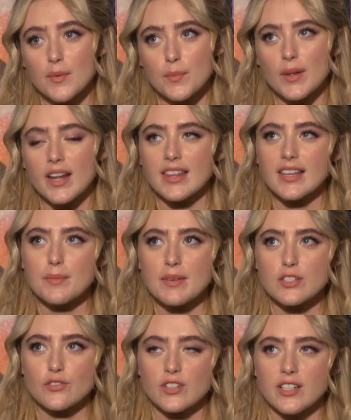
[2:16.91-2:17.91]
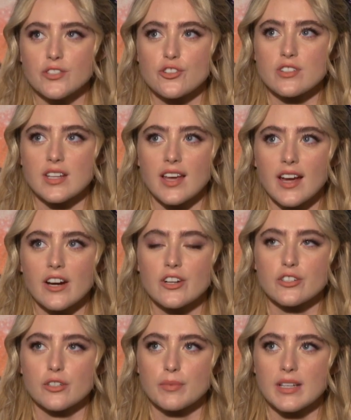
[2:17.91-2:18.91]
But I think it makes for an interesting
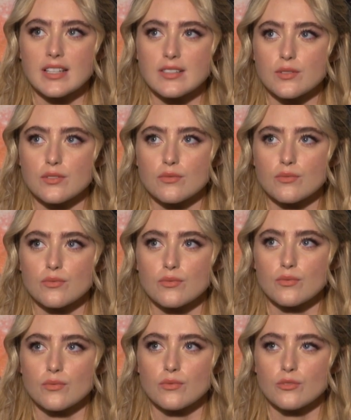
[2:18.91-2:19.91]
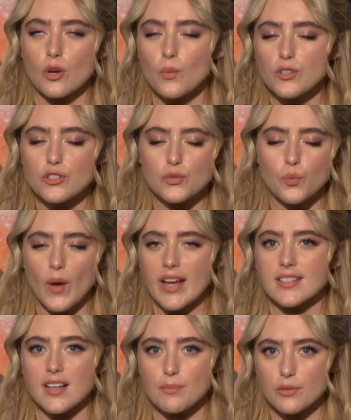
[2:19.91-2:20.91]
character because no one just
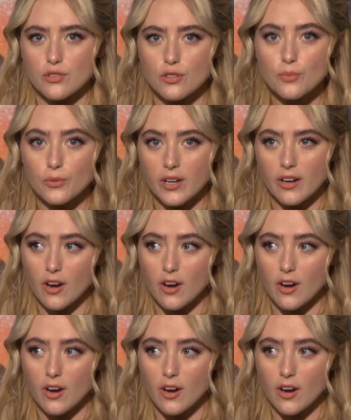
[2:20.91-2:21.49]
wakes up a superhero.